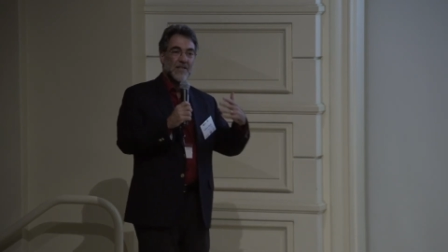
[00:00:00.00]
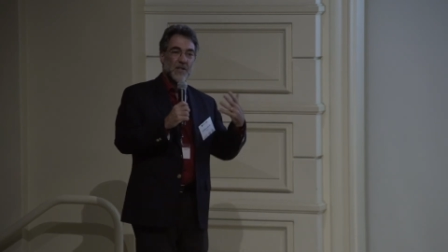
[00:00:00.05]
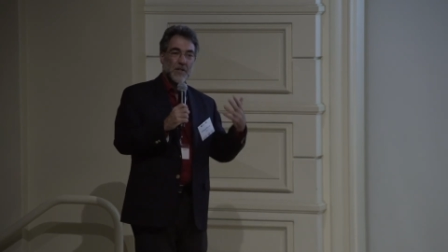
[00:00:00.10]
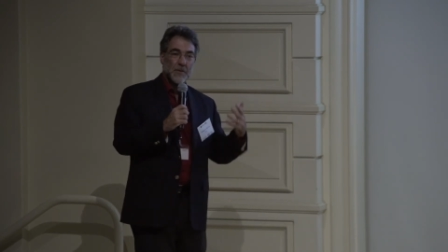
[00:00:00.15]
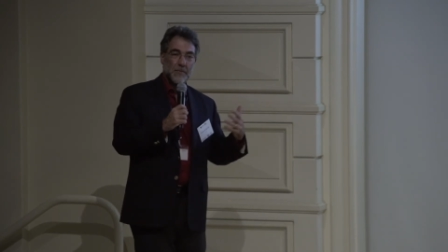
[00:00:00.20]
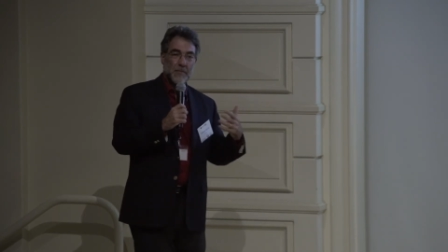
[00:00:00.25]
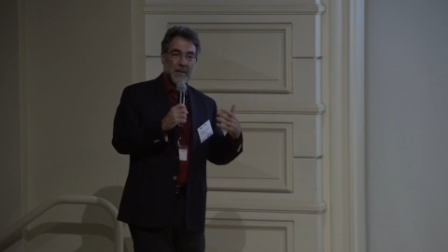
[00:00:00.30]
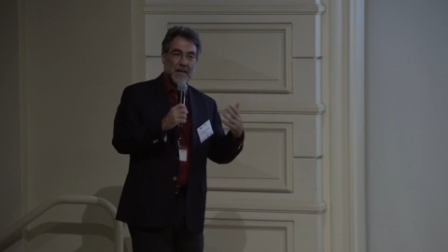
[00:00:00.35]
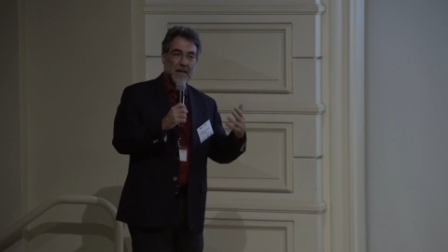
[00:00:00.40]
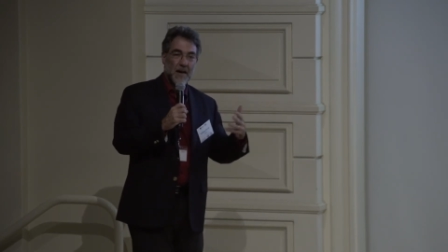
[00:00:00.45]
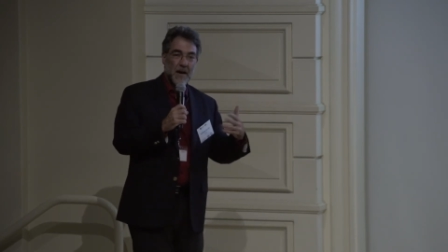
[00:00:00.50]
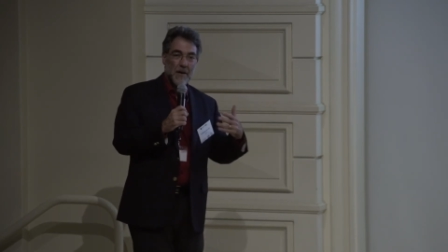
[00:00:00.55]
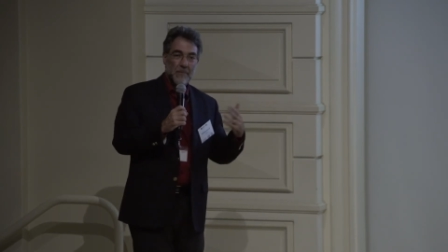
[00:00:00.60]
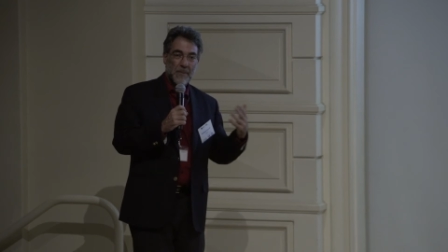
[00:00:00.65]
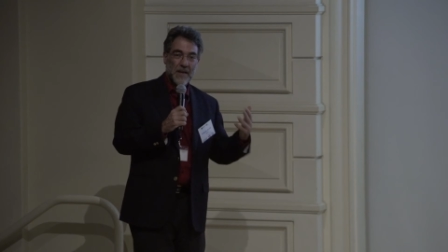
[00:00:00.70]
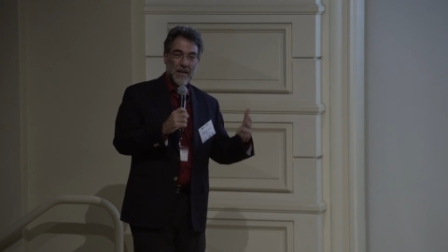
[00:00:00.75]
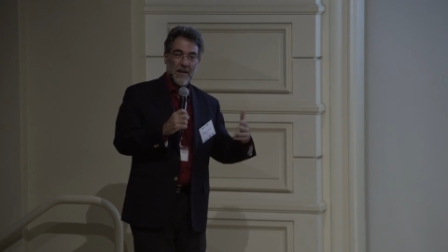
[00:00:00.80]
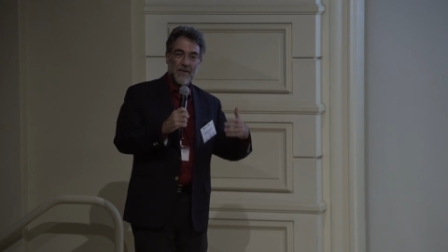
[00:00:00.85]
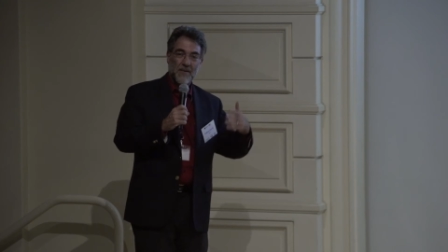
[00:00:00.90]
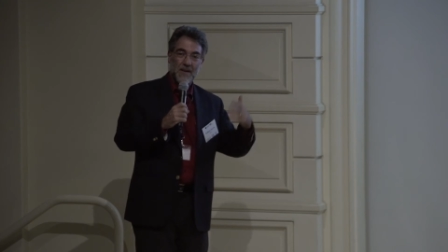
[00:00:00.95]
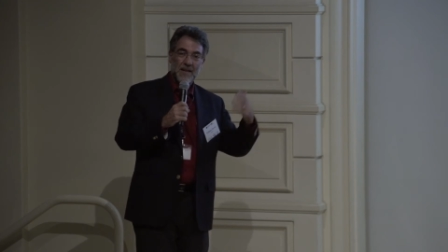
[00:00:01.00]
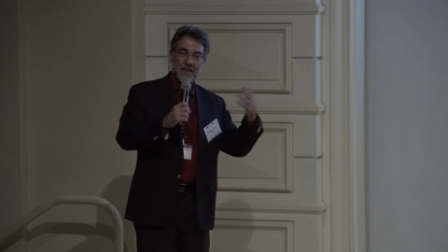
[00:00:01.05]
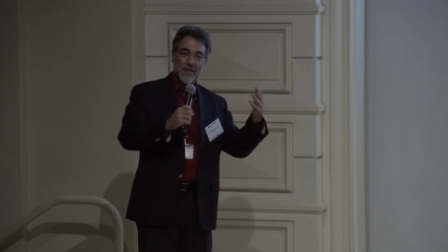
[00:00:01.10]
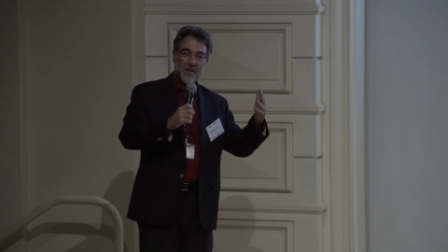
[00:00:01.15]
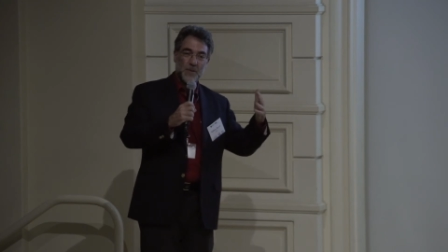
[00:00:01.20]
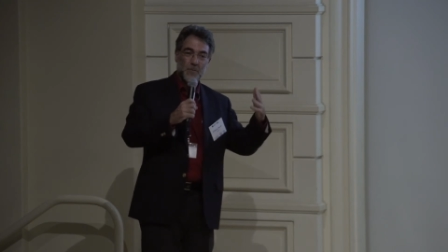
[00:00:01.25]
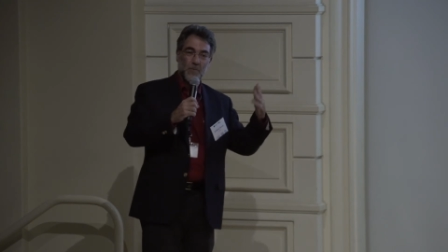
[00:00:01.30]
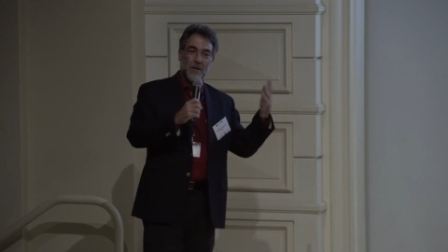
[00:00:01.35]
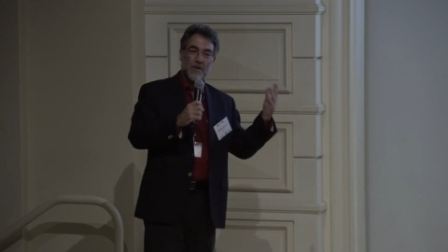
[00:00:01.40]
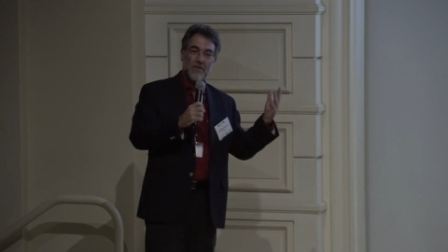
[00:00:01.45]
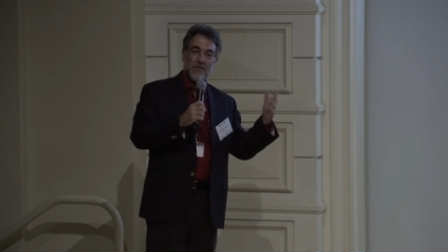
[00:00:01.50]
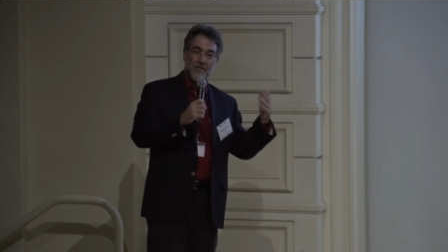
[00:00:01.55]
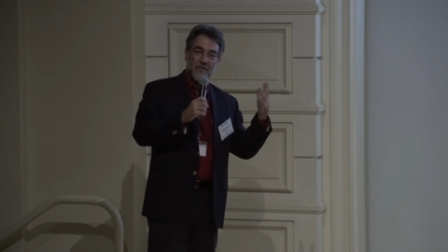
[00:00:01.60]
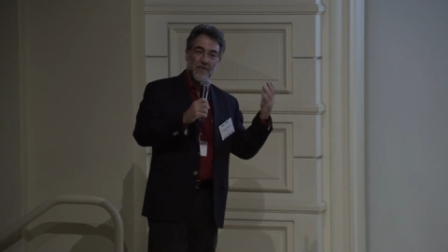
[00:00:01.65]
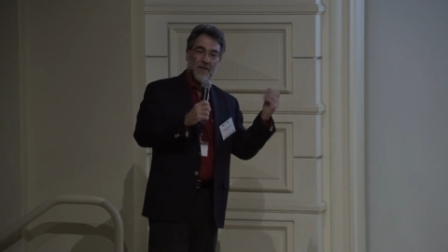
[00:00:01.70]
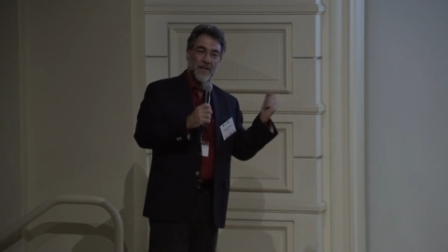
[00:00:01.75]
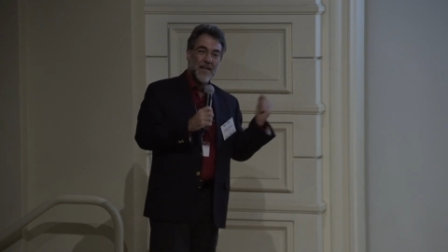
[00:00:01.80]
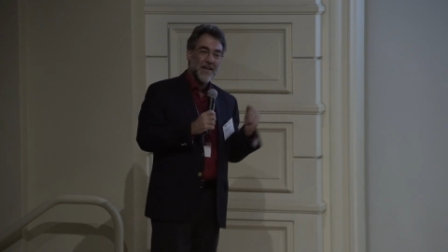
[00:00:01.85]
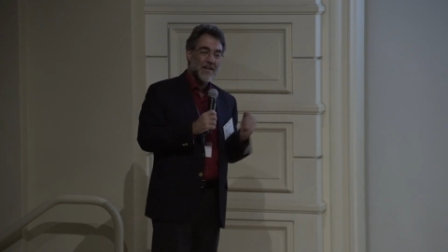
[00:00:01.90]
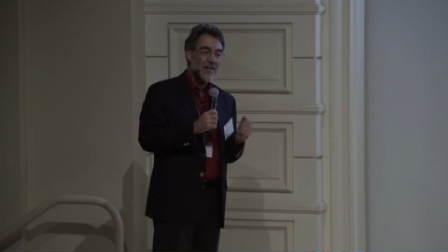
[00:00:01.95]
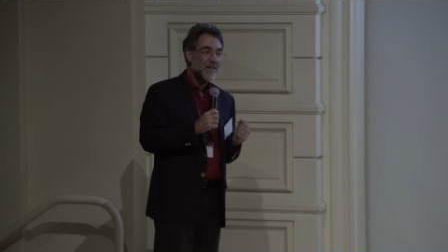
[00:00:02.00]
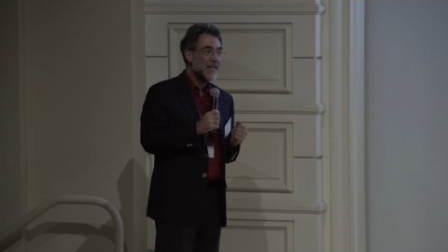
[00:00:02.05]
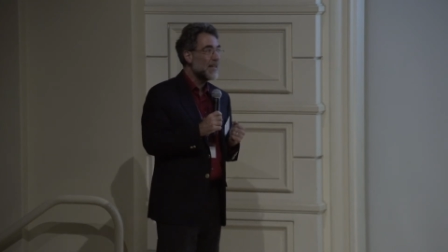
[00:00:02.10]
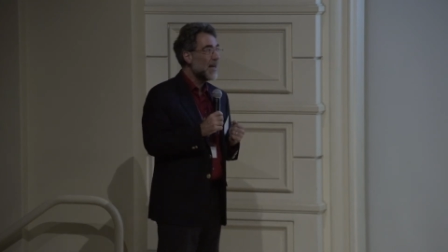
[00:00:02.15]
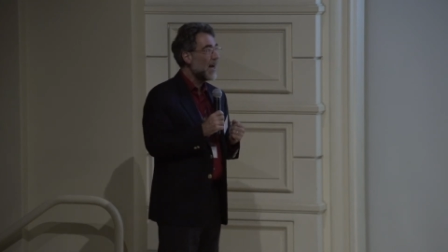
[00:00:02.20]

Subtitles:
just be up here on this wonderful hill in